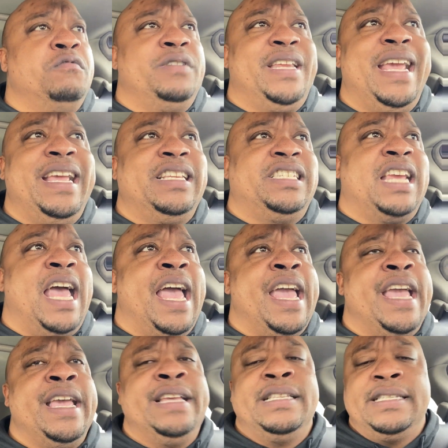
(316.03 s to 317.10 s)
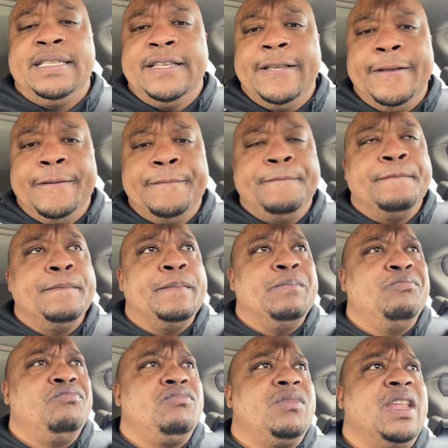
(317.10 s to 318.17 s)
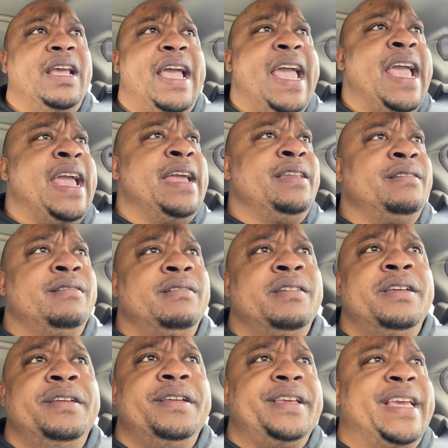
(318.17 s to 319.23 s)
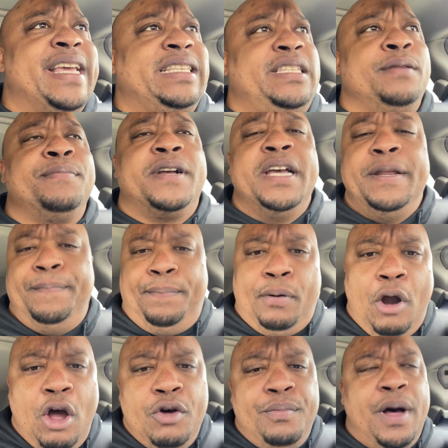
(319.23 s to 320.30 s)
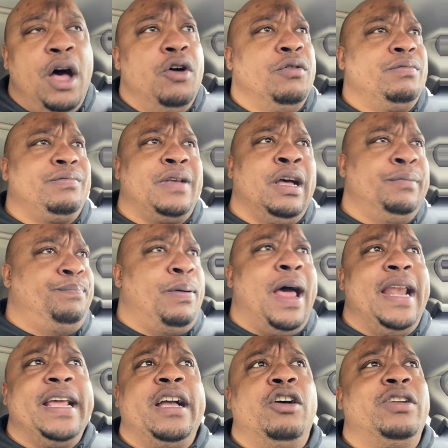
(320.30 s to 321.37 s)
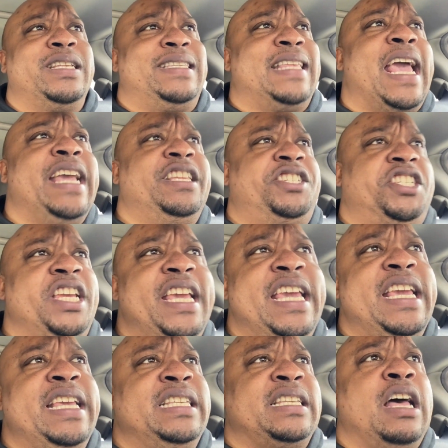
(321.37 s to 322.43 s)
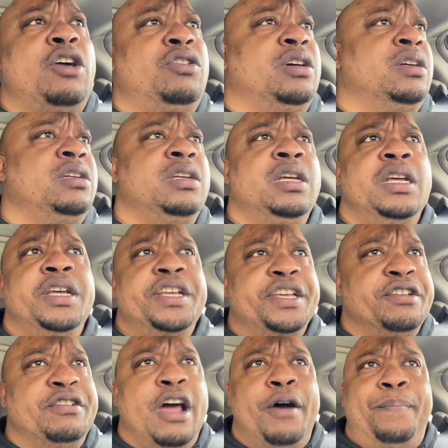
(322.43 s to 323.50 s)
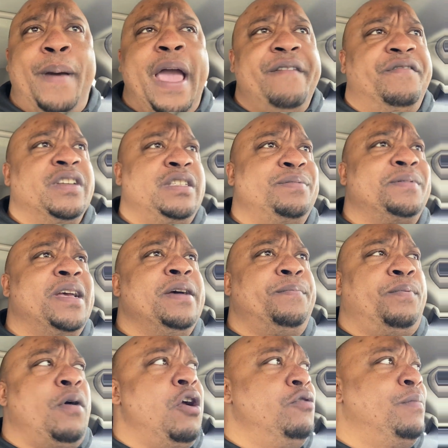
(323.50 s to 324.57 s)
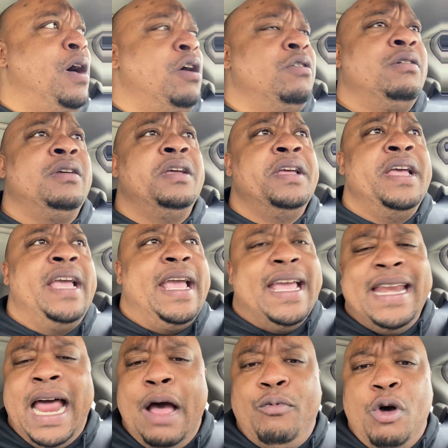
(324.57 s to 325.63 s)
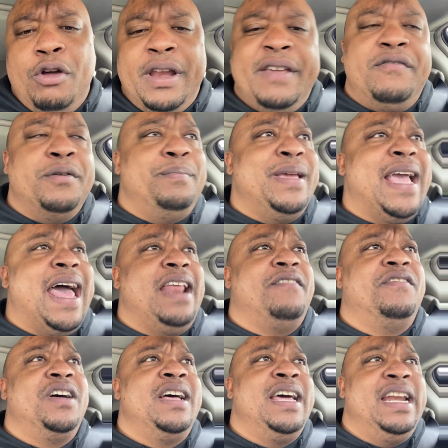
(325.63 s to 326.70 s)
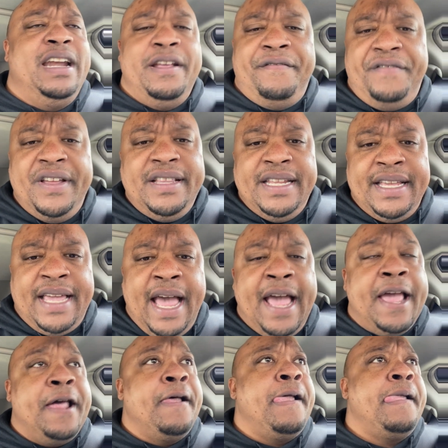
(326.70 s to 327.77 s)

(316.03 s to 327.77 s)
DJs, and get some good promo. Go probably go to Say Cheese, go to, you know, pay for some good promo, and I won't even be out of 150k.